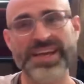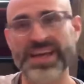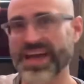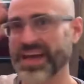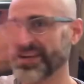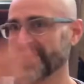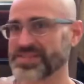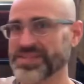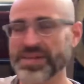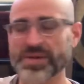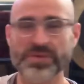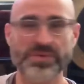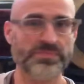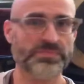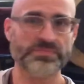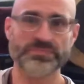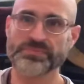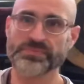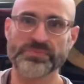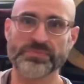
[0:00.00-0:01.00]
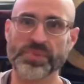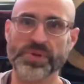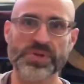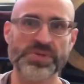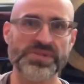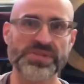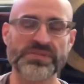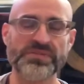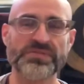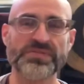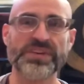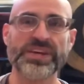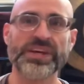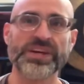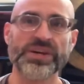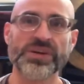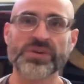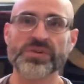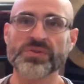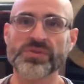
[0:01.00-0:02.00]
as they
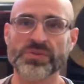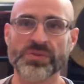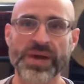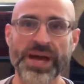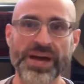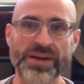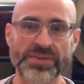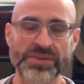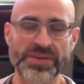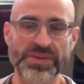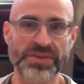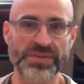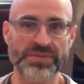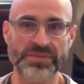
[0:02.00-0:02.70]
persevere throughout,